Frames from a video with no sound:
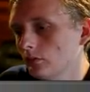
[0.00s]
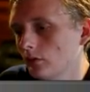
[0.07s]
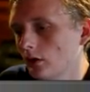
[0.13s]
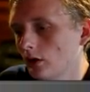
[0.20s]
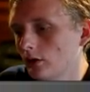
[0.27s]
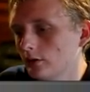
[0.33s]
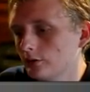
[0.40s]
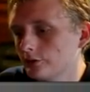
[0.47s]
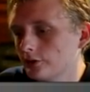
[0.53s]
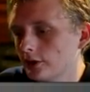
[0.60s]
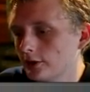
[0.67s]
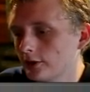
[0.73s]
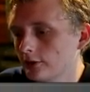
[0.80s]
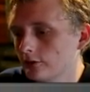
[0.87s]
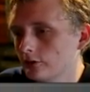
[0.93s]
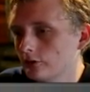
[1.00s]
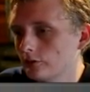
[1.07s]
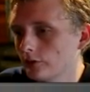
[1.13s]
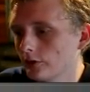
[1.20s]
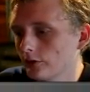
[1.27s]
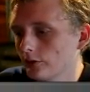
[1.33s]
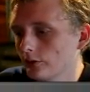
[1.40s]
No, it looks like he's just
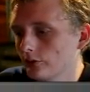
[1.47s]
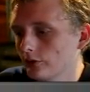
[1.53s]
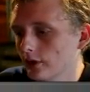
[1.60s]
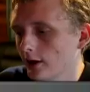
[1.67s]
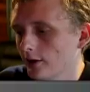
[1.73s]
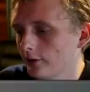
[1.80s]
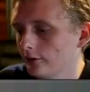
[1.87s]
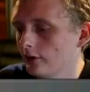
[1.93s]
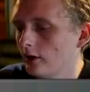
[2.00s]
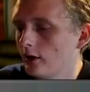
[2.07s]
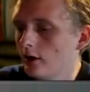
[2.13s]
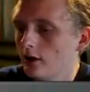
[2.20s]
running those guys.